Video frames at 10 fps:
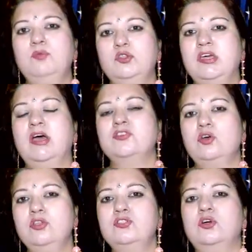Modi has
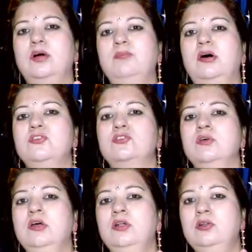also come a
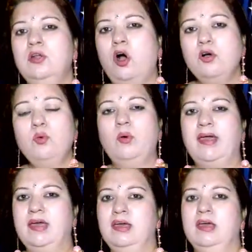long
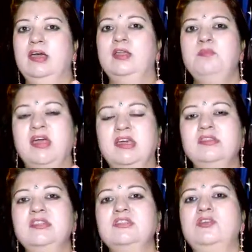way in
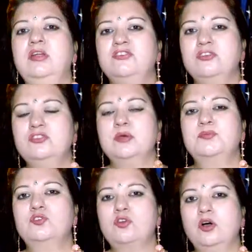making these
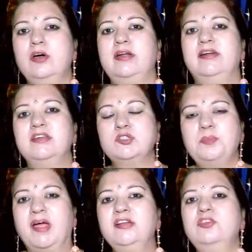relationships stronger, and
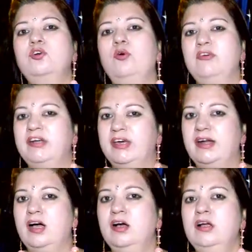despite the COVID
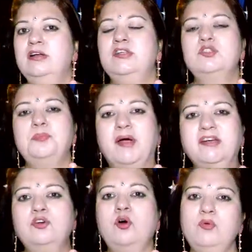era,
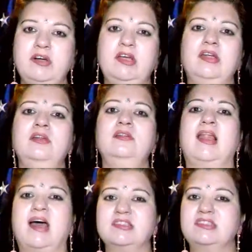despite COVID in
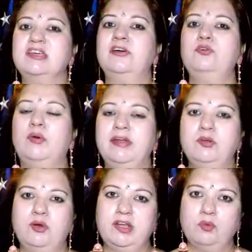last year
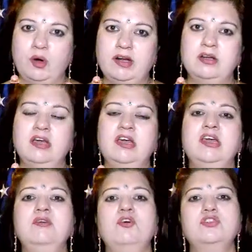2021,
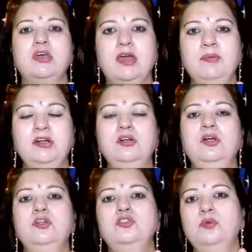he was able
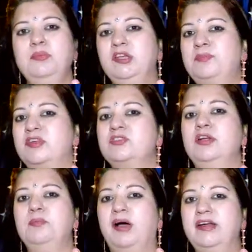to meet
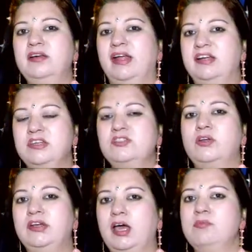President Biden at least
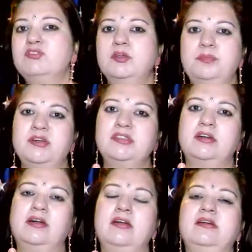3 times in
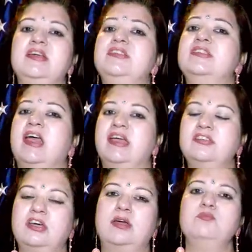person and at least
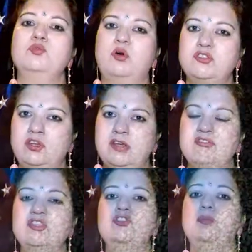8 times virtually,
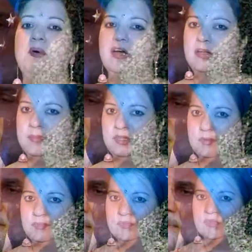which is remarkable.